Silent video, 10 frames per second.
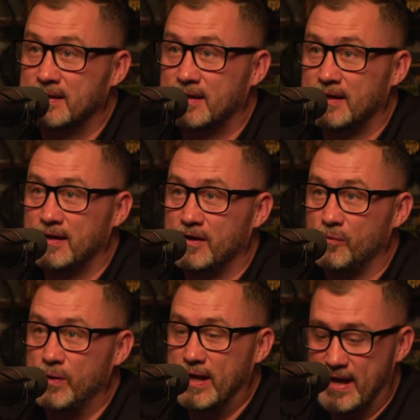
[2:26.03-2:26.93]
Yes.
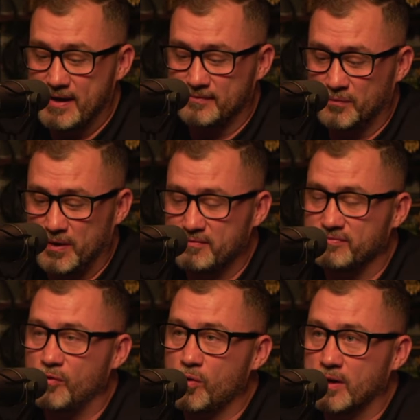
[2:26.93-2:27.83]
We have we have
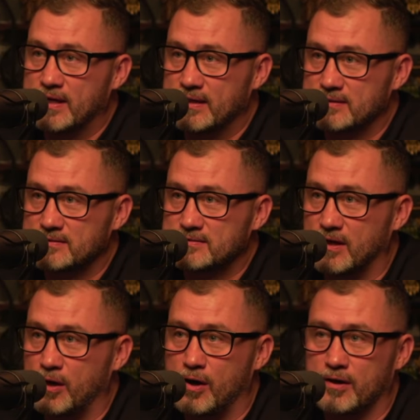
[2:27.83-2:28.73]
four kids,
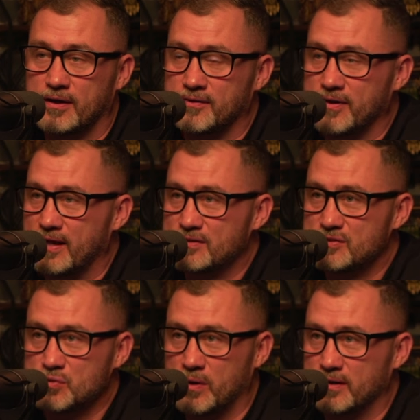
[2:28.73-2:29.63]
mm-hmm. all under the age of
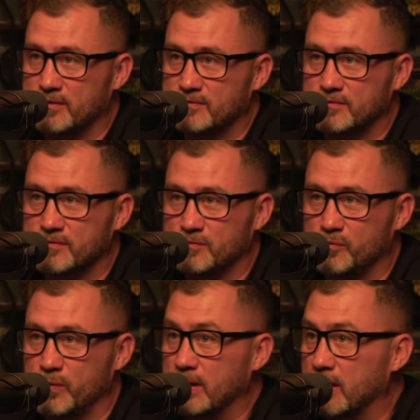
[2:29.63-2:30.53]
twelve. Yep.
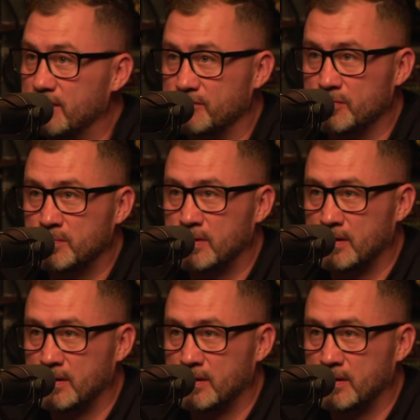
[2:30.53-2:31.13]
We love them.